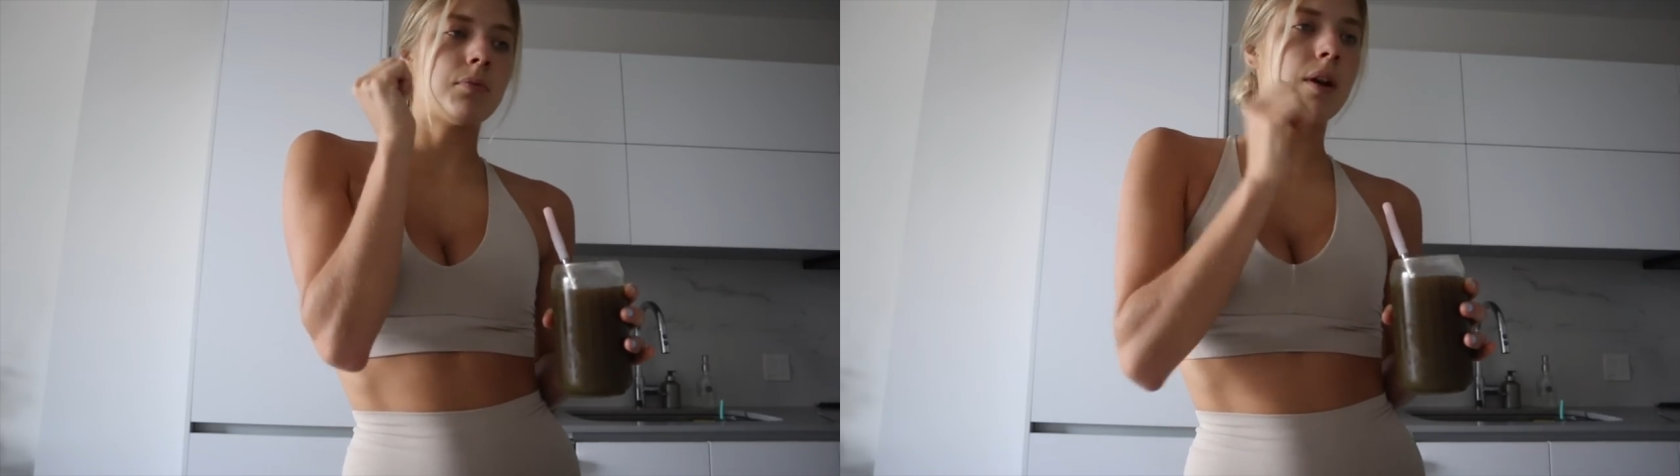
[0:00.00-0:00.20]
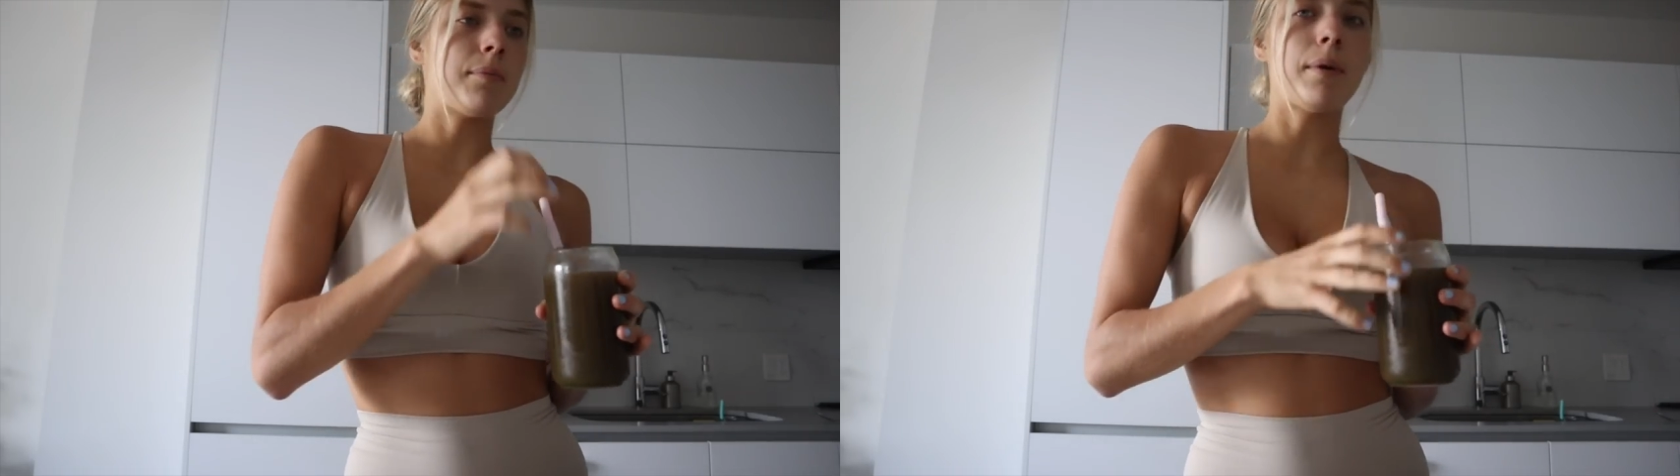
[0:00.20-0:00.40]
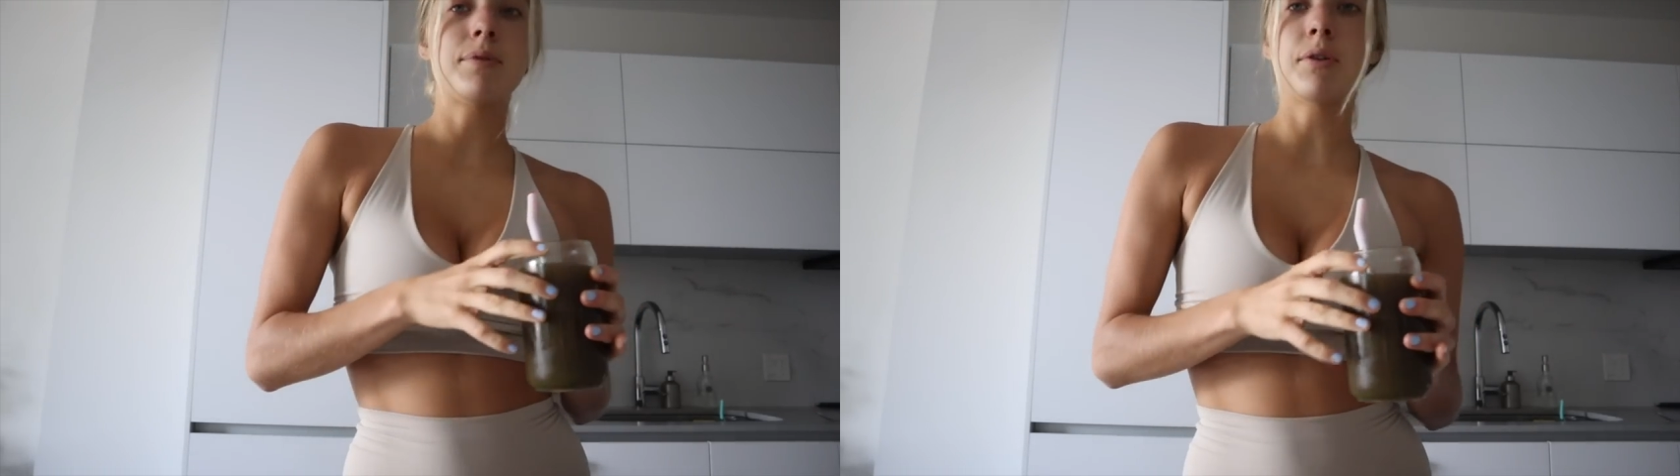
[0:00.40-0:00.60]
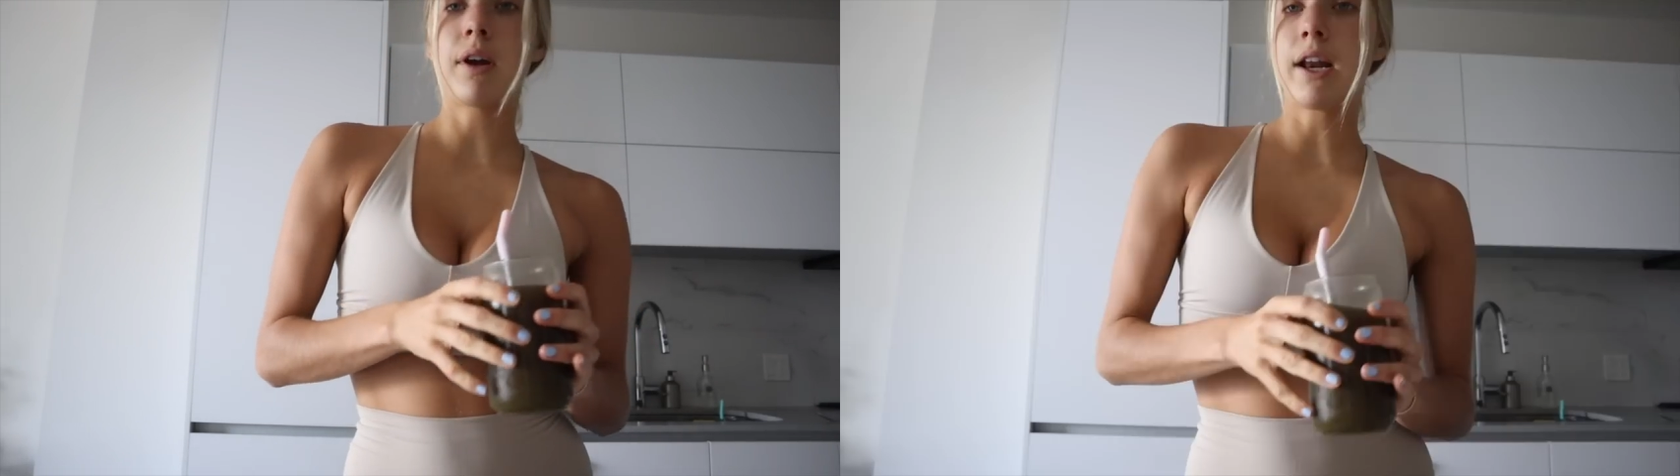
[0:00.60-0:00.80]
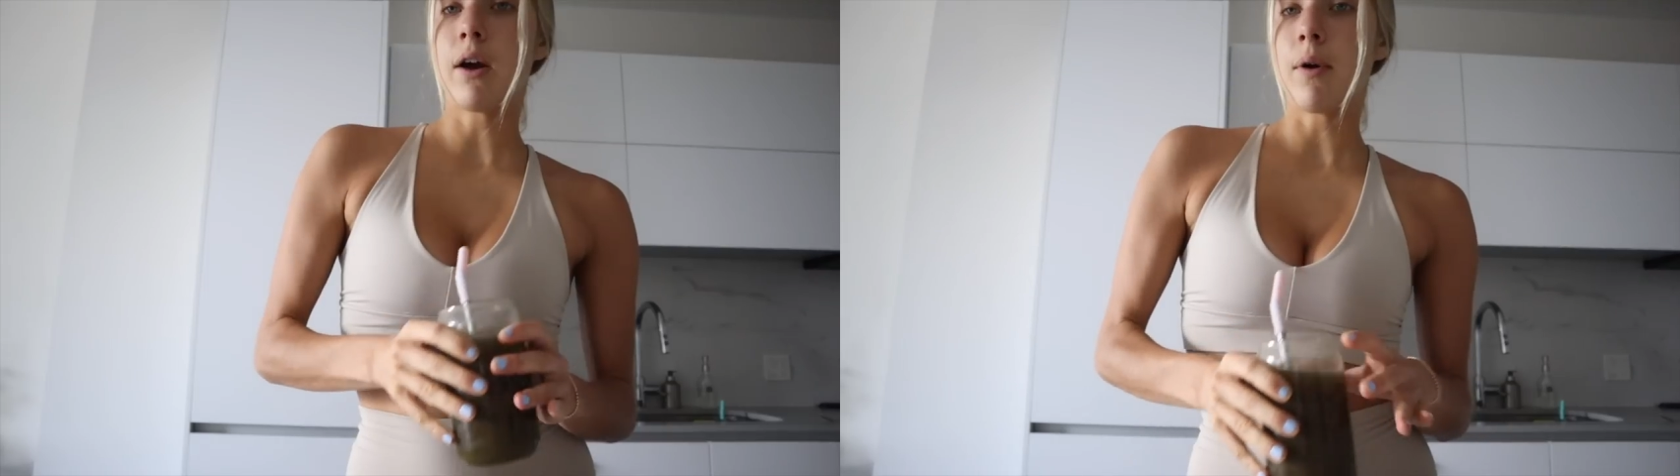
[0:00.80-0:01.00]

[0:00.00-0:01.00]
what I'm up to right now.